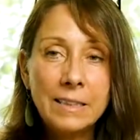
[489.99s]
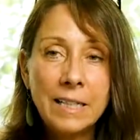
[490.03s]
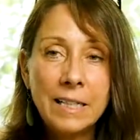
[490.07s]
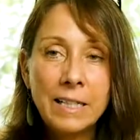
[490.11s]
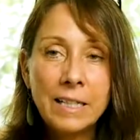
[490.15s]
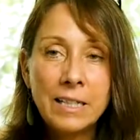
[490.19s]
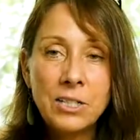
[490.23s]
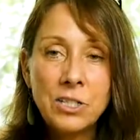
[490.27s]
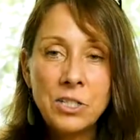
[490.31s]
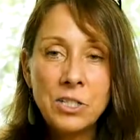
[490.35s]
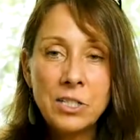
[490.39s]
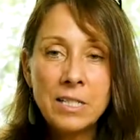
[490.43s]

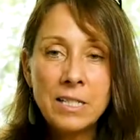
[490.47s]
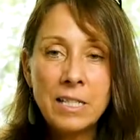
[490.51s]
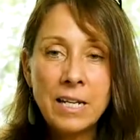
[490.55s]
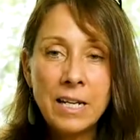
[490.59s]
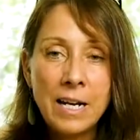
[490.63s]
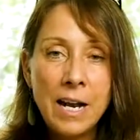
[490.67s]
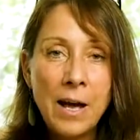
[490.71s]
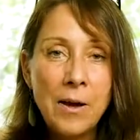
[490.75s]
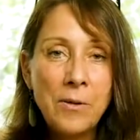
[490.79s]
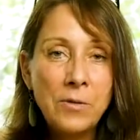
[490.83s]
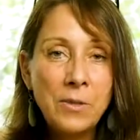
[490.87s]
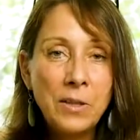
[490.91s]
And just
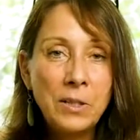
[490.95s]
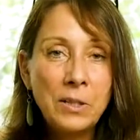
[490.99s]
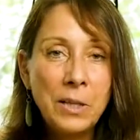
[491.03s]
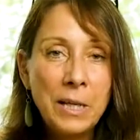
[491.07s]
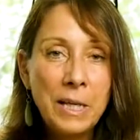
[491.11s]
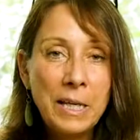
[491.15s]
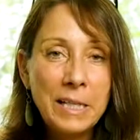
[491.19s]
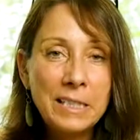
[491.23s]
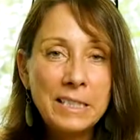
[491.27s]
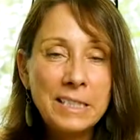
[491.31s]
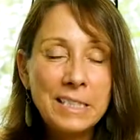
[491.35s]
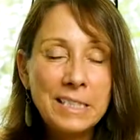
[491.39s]
get out the
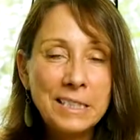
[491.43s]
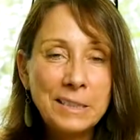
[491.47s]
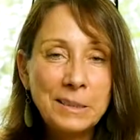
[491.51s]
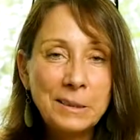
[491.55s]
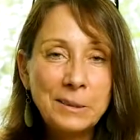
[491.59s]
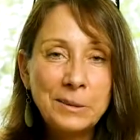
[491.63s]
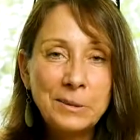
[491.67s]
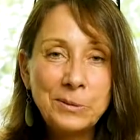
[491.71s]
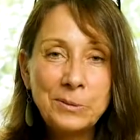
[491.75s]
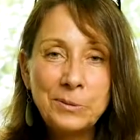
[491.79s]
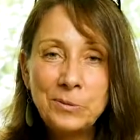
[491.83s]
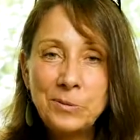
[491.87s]
lint
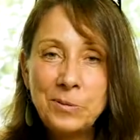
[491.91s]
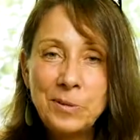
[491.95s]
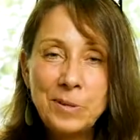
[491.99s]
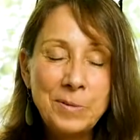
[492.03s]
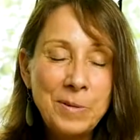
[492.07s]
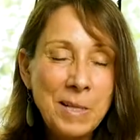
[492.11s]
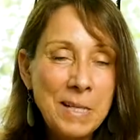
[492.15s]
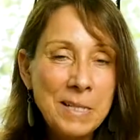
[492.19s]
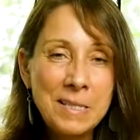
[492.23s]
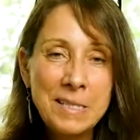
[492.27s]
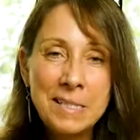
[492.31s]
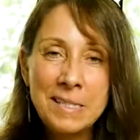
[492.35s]

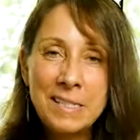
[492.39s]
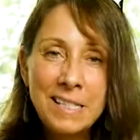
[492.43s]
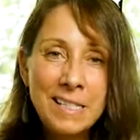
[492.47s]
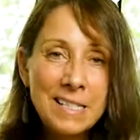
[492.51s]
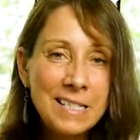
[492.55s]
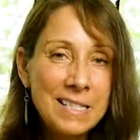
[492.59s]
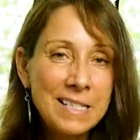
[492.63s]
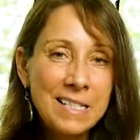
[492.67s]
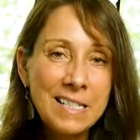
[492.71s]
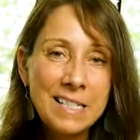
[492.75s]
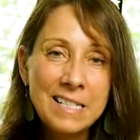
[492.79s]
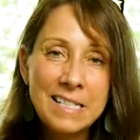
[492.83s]
and dead
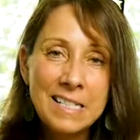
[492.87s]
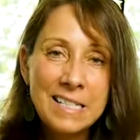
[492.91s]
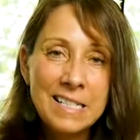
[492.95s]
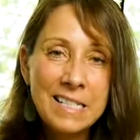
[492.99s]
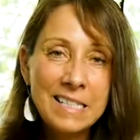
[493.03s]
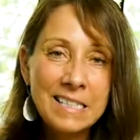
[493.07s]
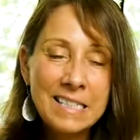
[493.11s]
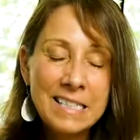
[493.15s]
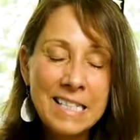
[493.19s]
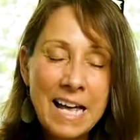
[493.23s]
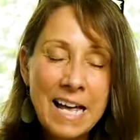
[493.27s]
skin cells and all